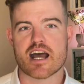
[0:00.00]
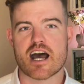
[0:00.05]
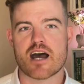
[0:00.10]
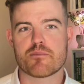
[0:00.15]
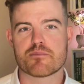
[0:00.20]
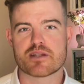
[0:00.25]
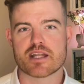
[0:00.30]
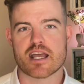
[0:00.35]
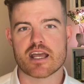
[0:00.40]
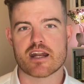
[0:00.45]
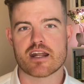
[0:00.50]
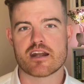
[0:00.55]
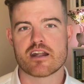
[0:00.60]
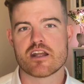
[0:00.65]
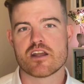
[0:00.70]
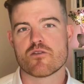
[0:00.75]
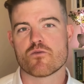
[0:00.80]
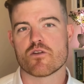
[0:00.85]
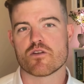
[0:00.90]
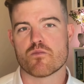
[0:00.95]

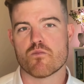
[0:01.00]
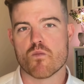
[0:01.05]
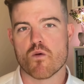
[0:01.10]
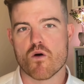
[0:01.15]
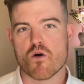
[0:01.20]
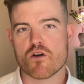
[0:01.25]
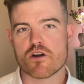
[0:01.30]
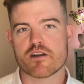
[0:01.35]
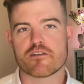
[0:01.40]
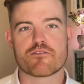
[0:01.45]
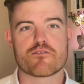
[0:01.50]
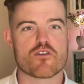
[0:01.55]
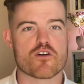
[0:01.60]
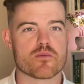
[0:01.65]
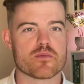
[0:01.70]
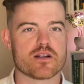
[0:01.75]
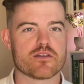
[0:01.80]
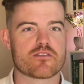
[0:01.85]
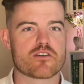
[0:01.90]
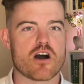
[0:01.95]
updated with more
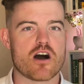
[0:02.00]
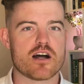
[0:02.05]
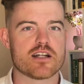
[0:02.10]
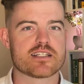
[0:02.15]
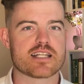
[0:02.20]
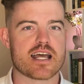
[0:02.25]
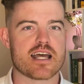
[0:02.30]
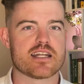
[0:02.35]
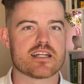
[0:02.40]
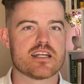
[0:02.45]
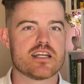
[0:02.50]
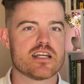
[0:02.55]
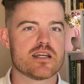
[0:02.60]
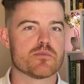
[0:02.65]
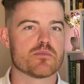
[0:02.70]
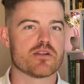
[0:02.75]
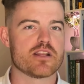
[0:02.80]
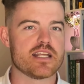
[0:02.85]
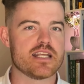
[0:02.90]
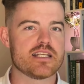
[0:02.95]
informative content,
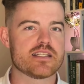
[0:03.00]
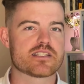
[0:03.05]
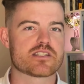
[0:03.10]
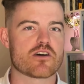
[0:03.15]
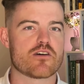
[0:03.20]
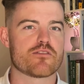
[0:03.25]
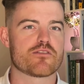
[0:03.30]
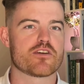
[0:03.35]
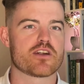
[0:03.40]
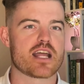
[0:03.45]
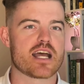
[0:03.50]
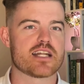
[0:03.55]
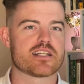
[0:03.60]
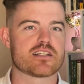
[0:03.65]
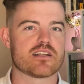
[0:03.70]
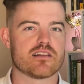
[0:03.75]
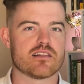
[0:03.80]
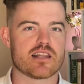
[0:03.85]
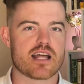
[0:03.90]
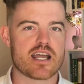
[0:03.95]
please don't forget to
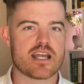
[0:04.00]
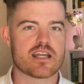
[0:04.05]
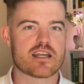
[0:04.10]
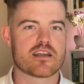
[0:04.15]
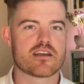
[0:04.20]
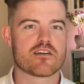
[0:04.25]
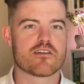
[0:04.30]
like,